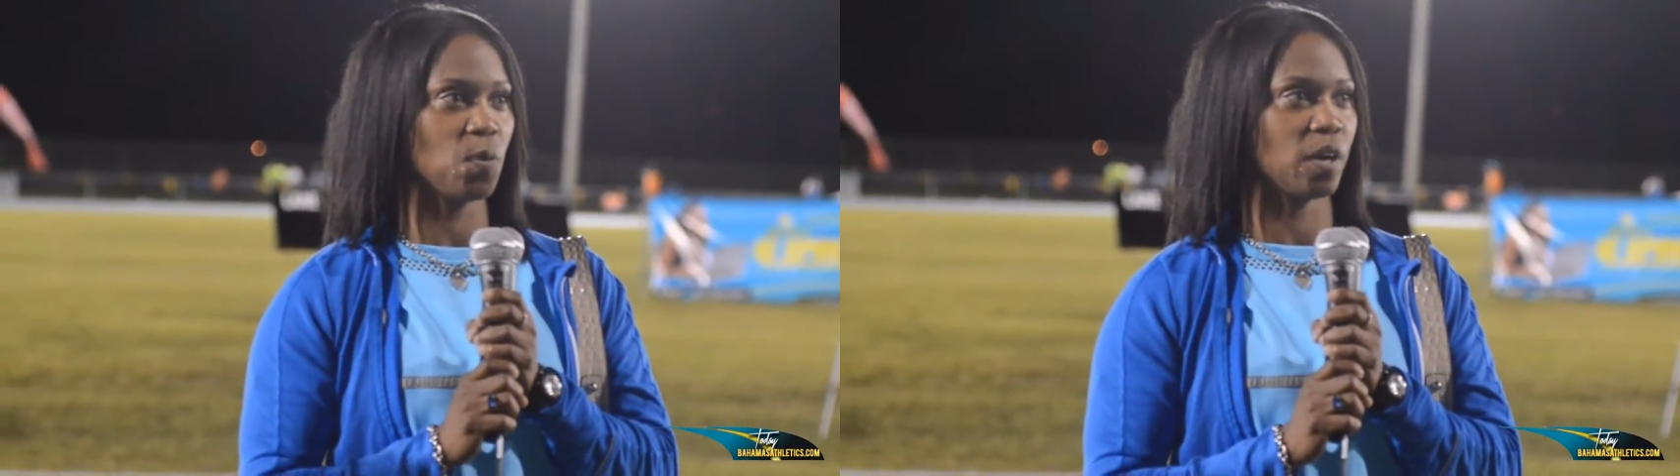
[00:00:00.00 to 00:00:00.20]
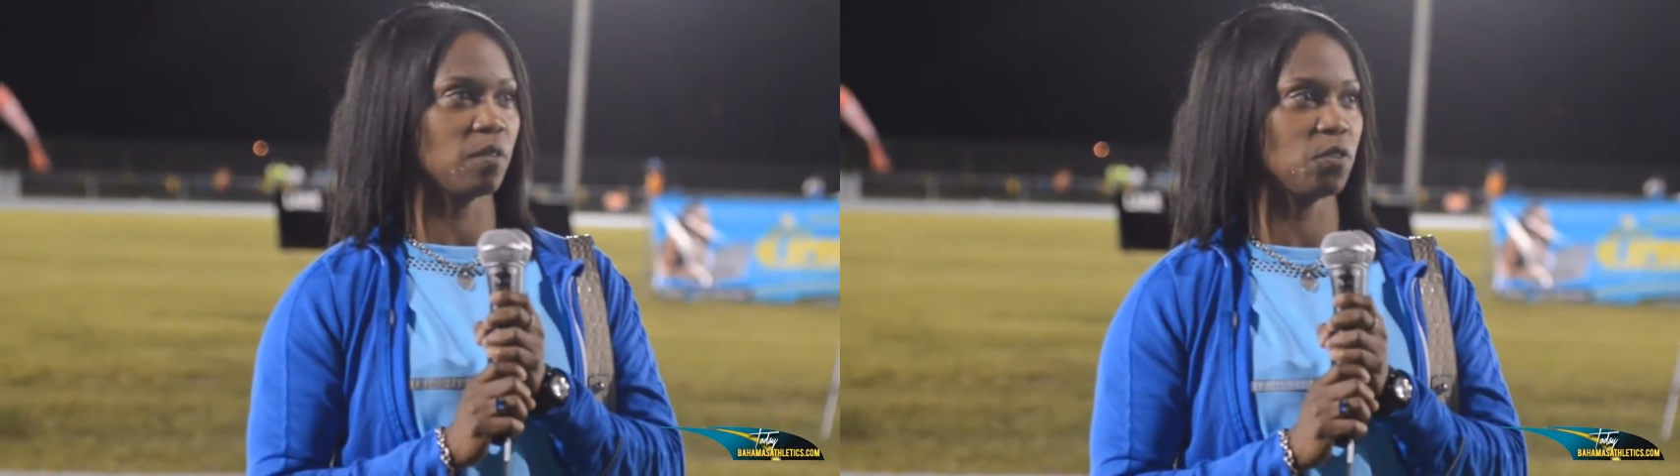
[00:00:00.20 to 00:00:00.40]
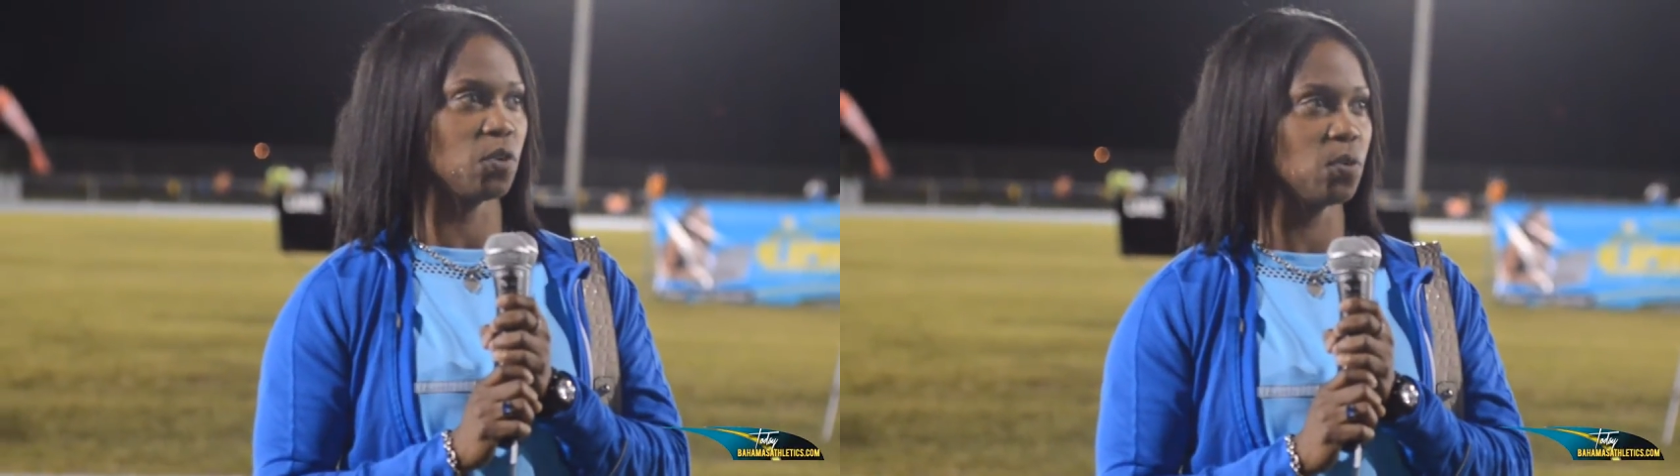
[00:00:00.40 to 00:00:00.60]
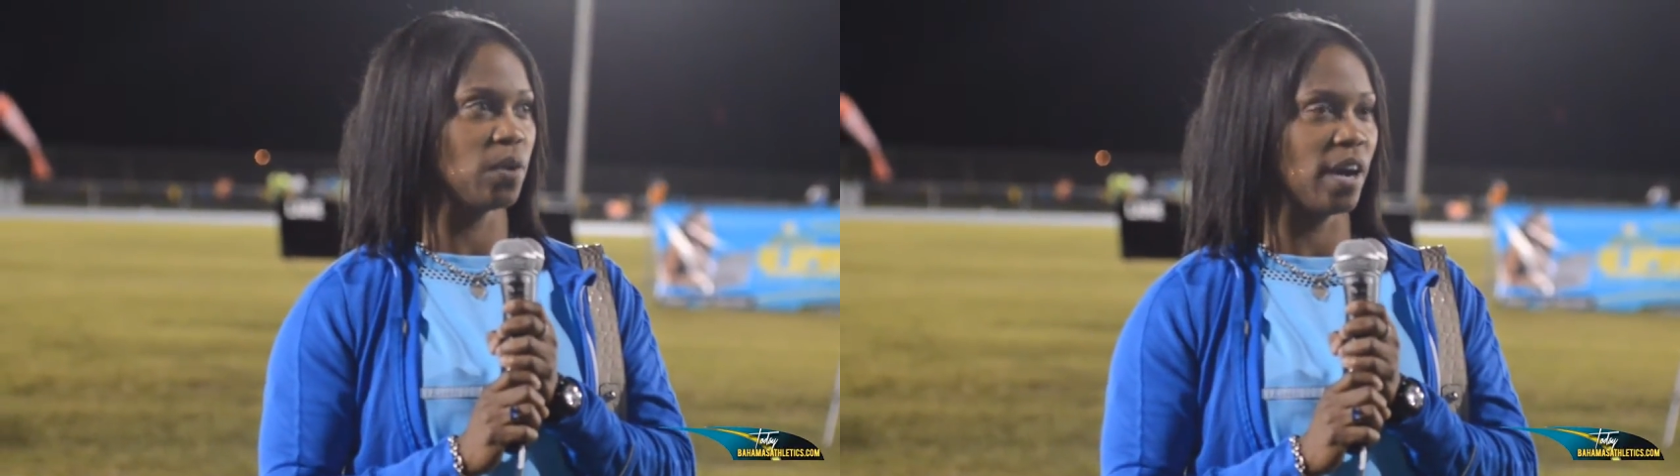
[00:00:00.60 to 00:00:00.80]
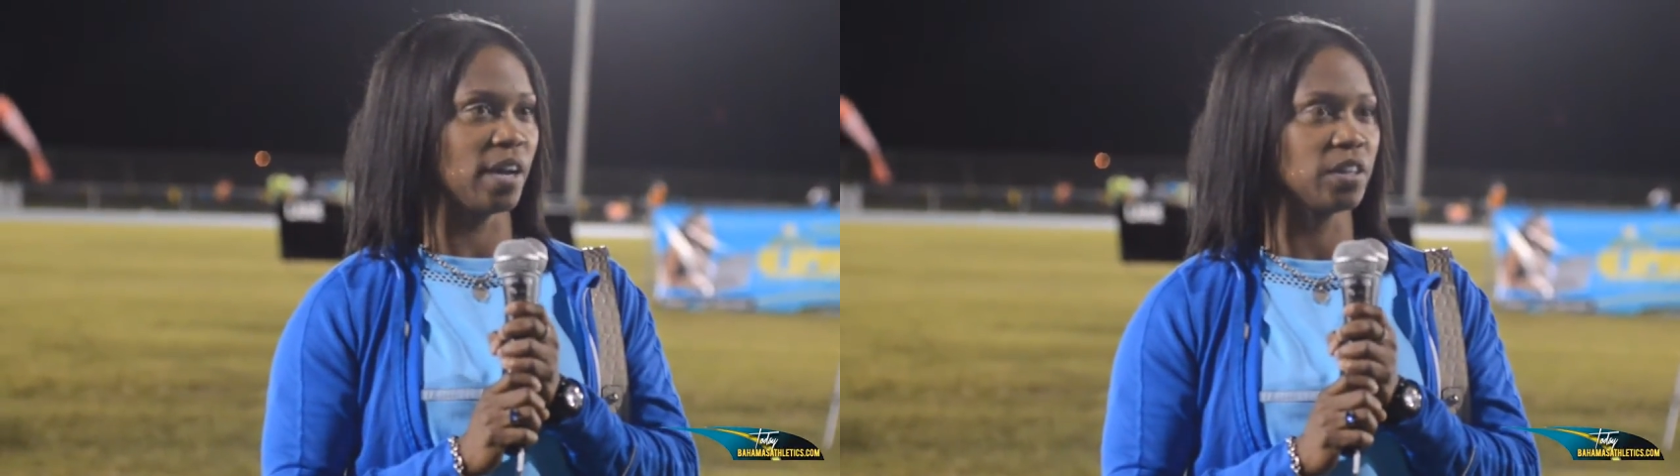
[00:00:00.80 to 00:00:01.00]
one of
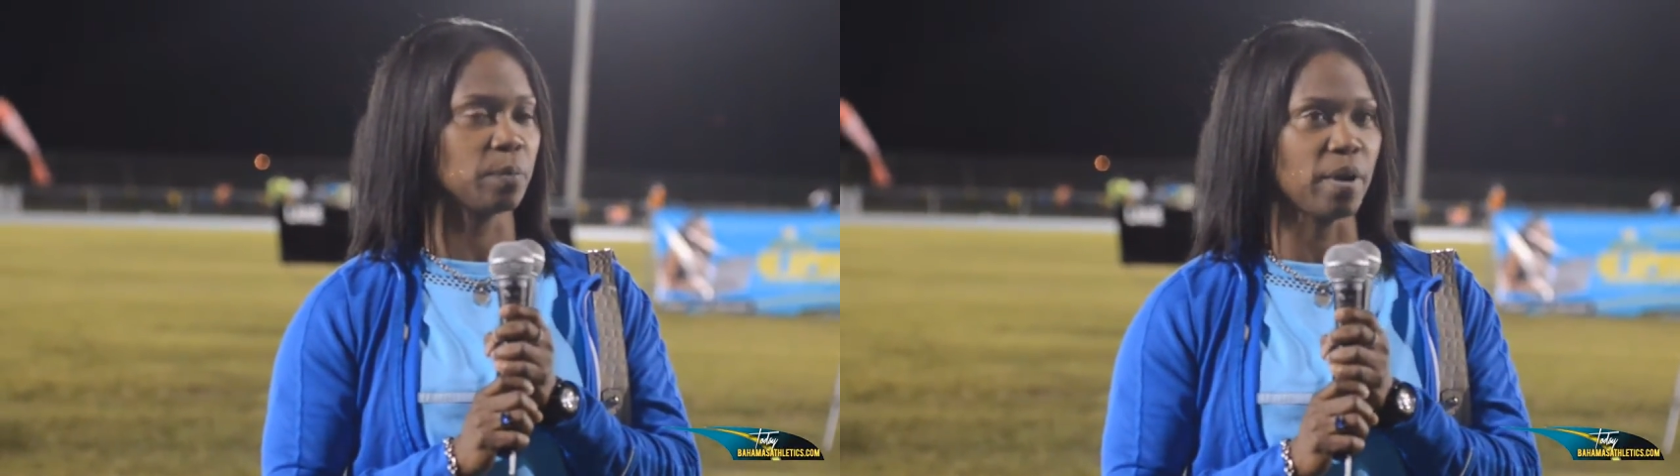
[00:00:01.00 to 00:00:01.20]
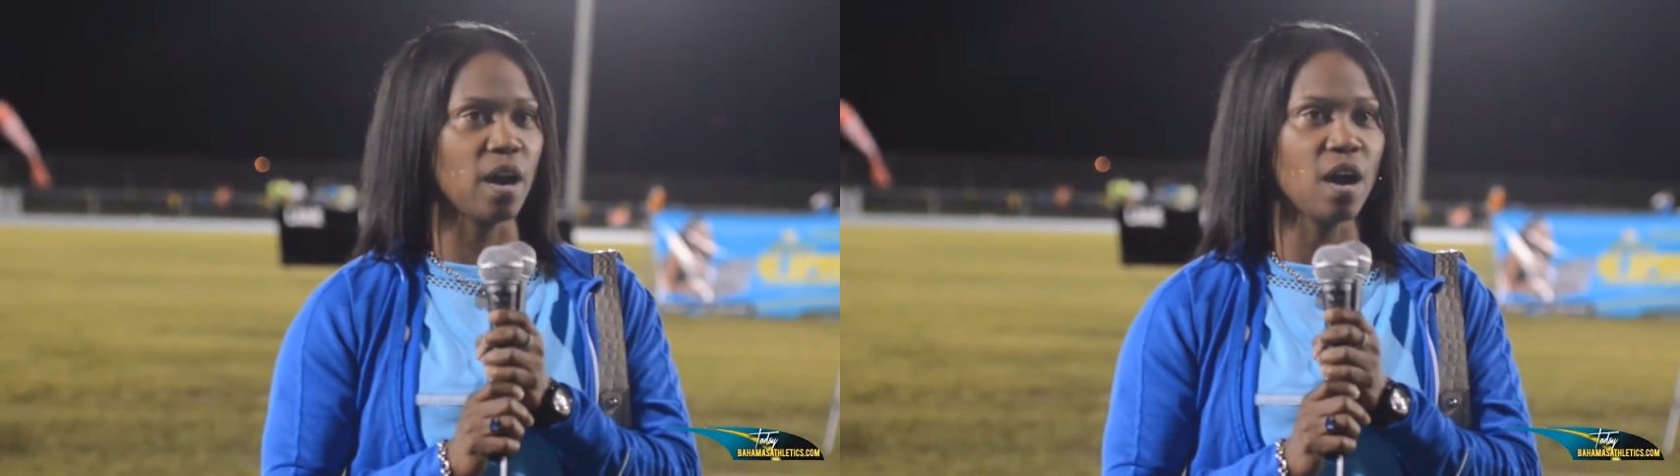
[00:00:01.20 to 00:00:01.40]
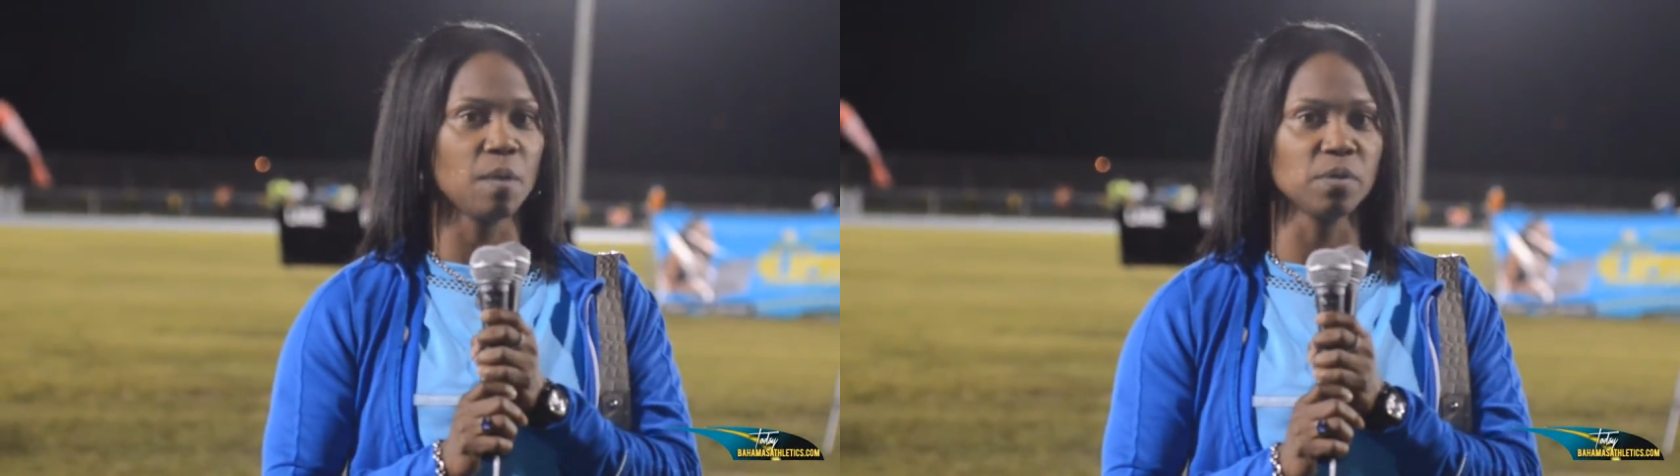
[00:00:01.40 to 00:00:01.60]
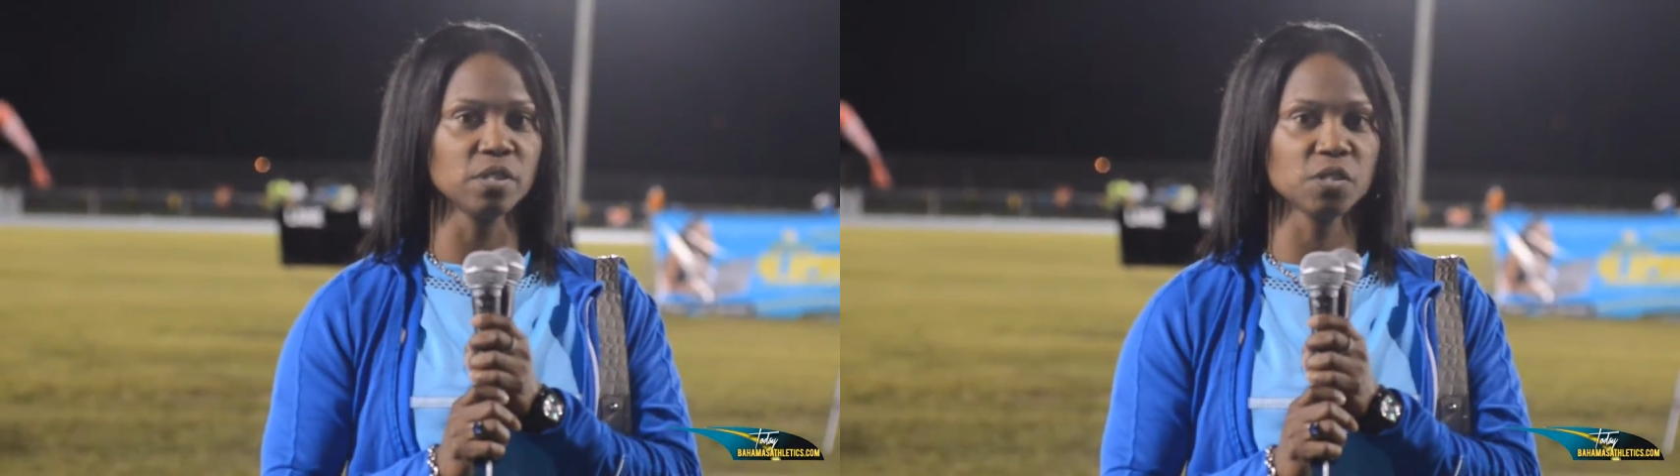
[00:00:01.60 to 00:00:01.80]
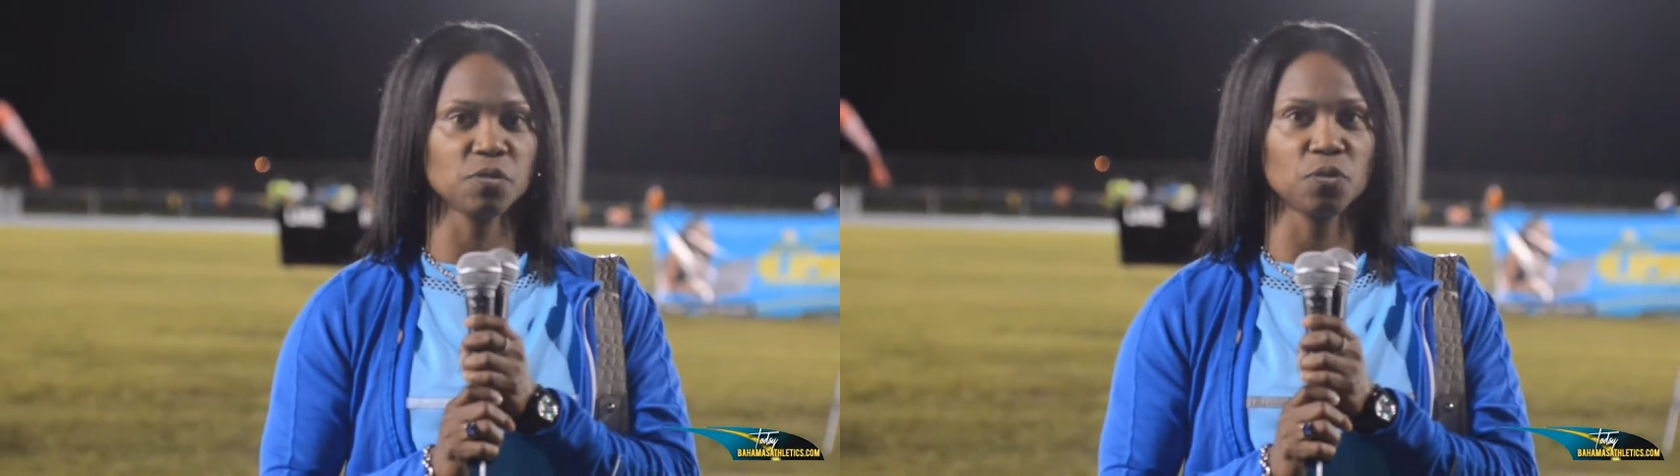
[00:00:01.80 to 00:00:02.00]
you and the
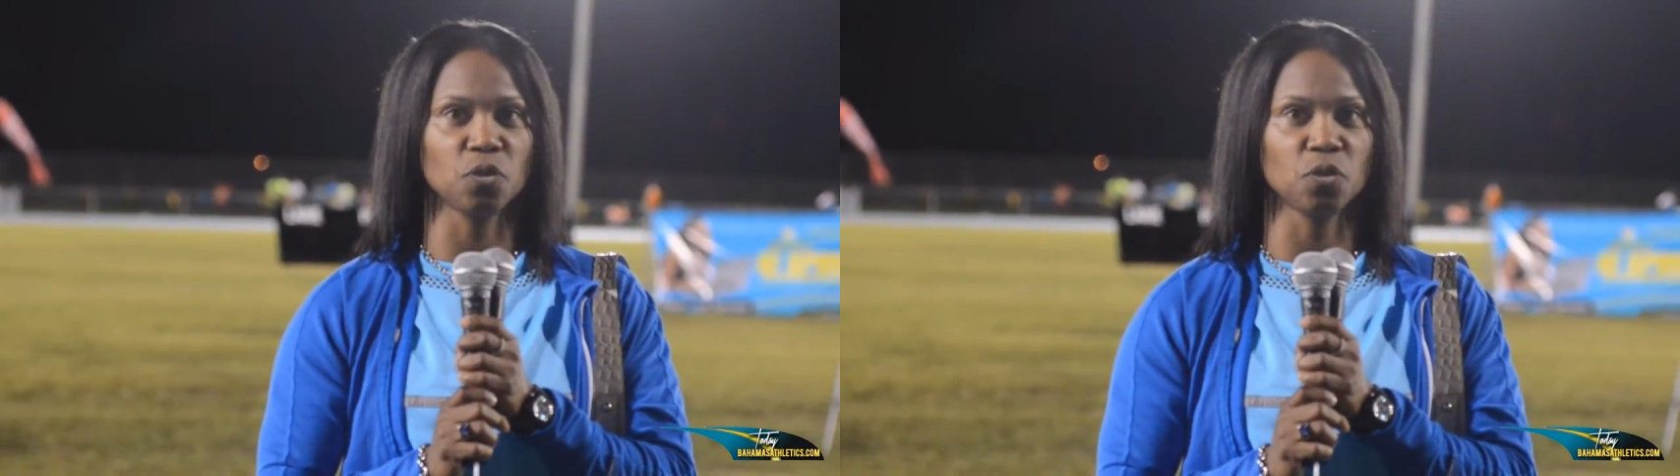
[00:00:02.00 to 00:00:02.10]
Bahamas